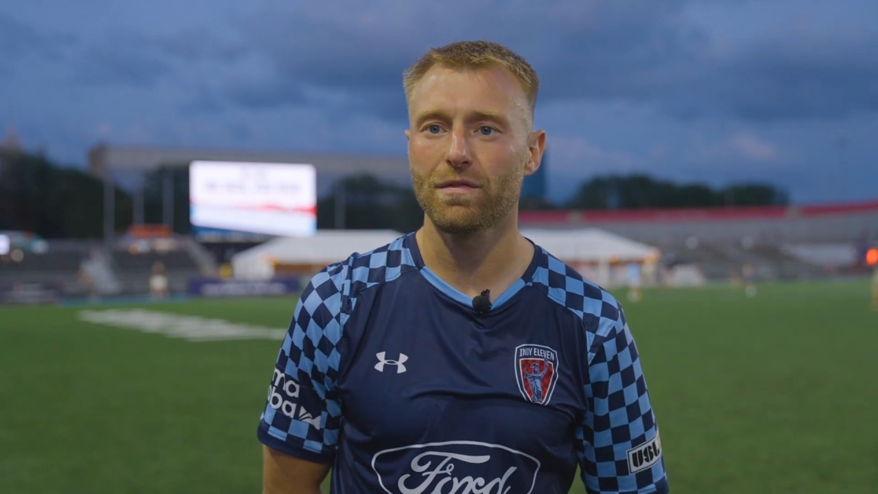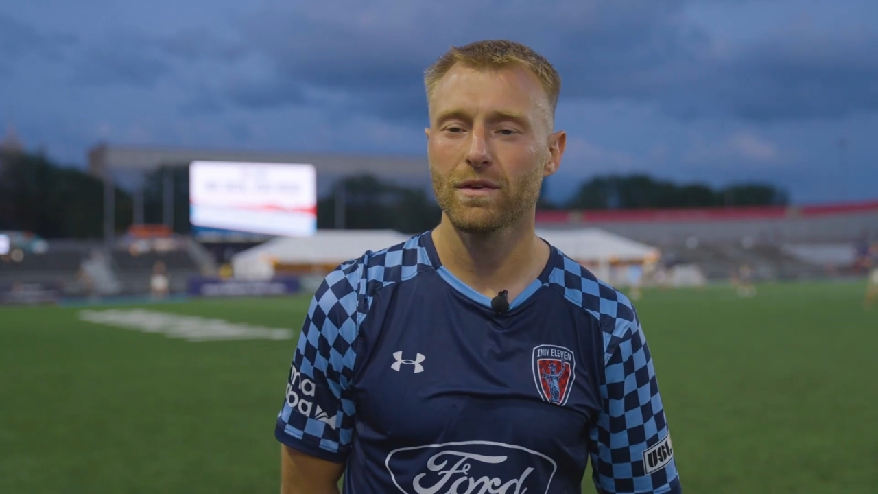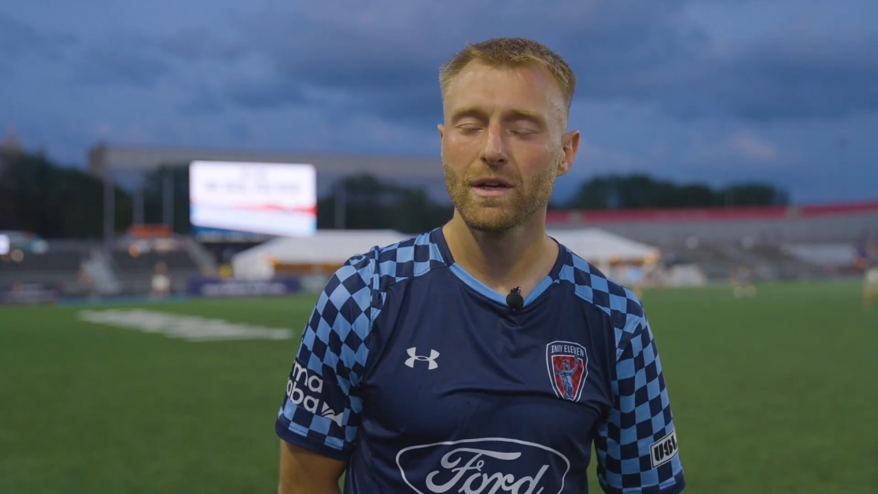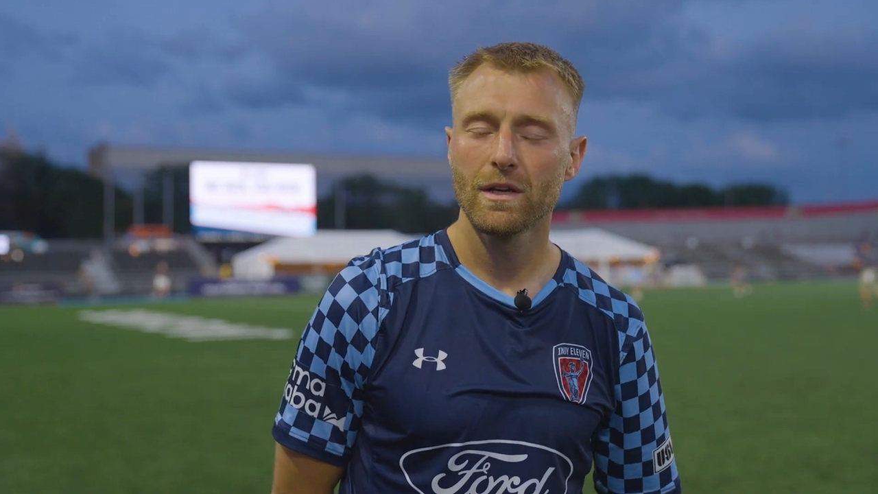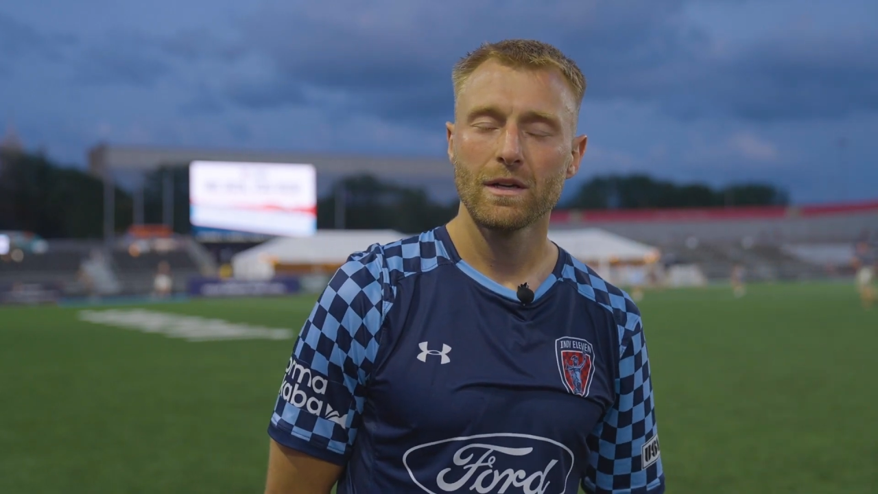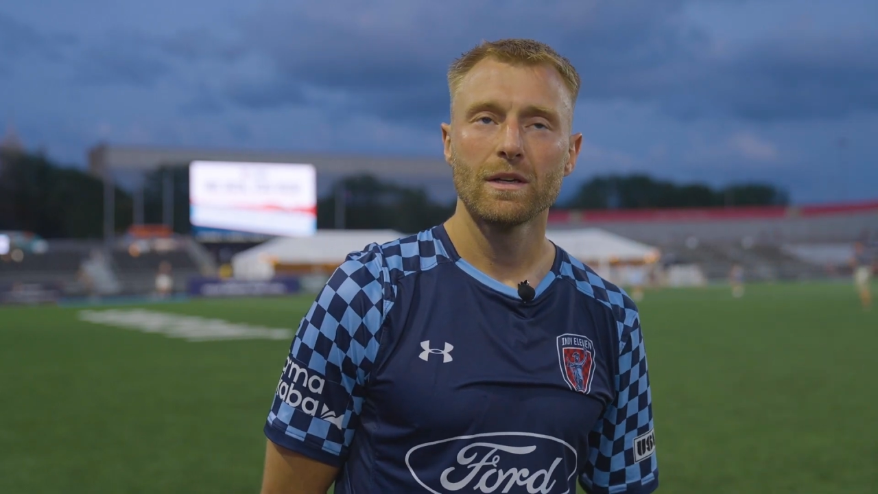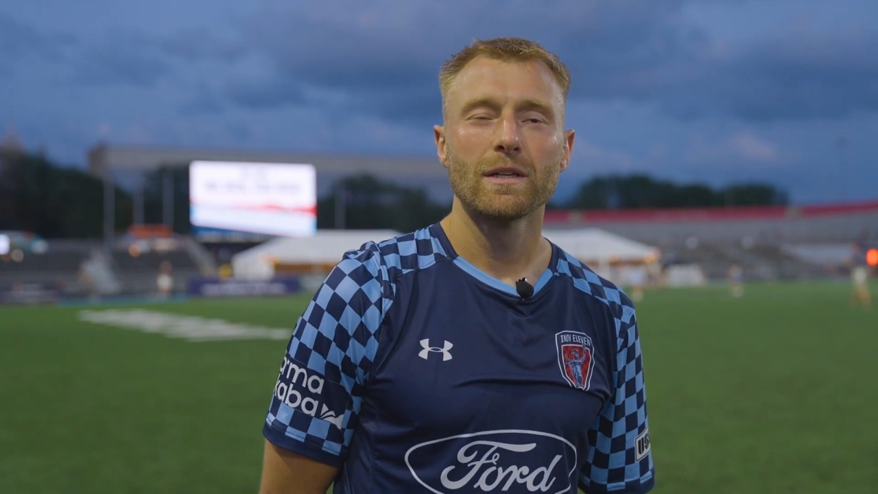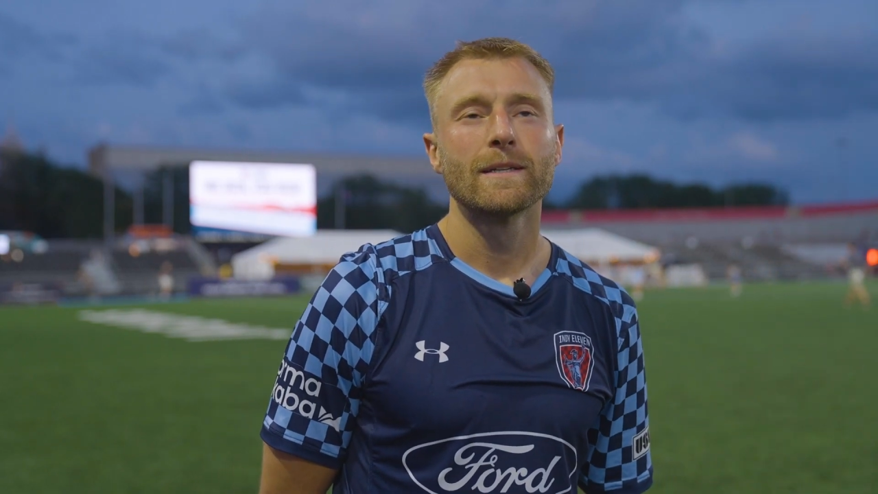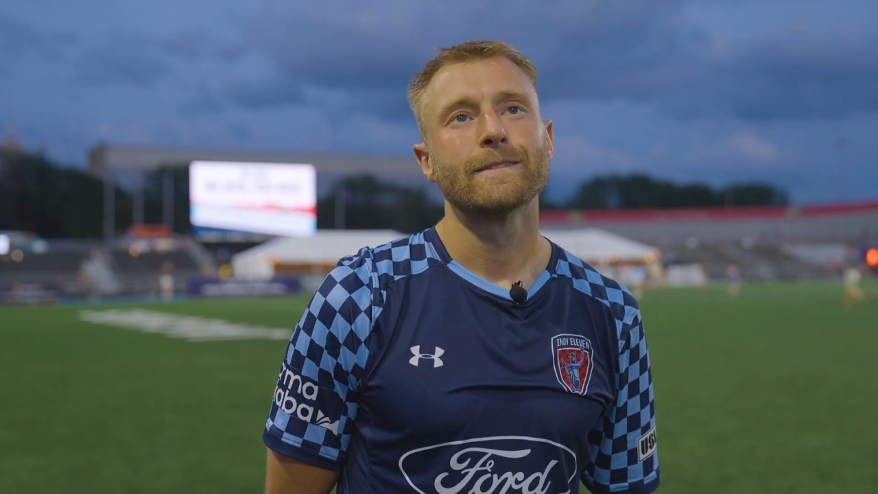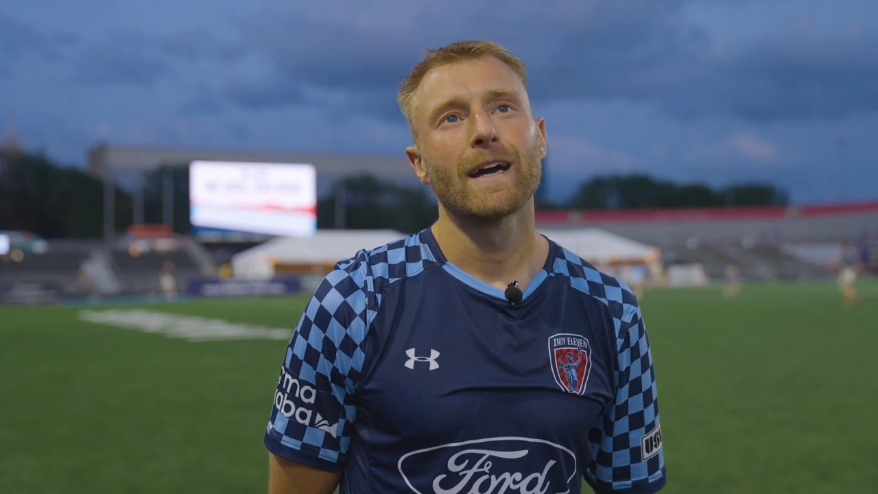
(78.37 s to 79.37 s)

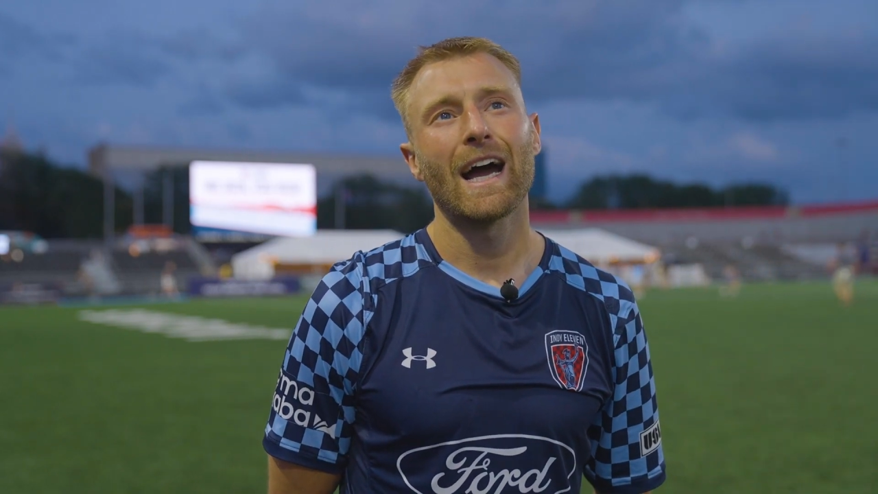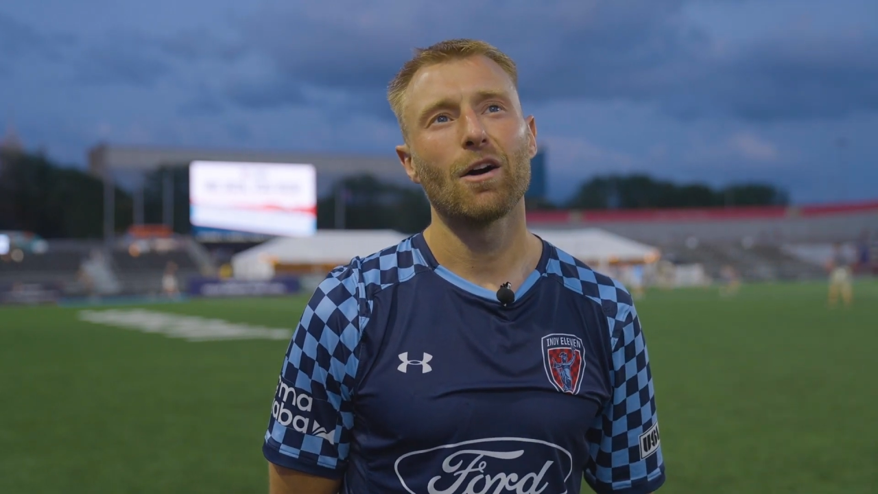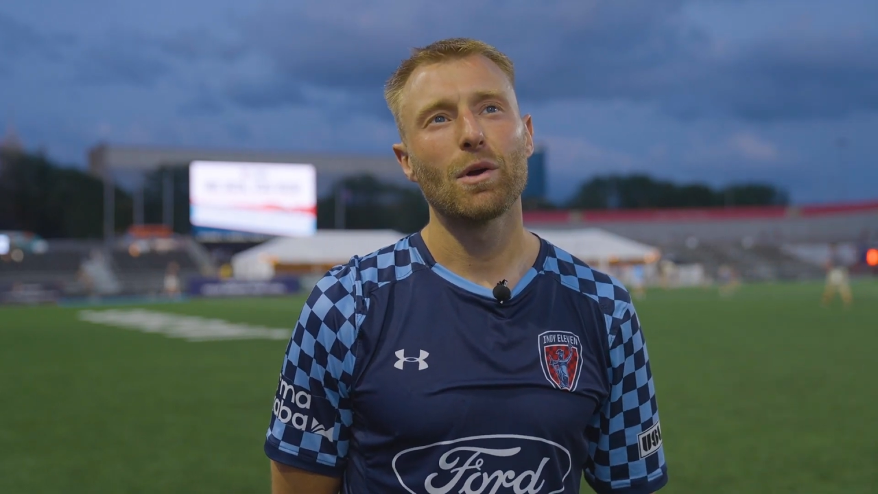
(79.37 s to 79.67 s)
how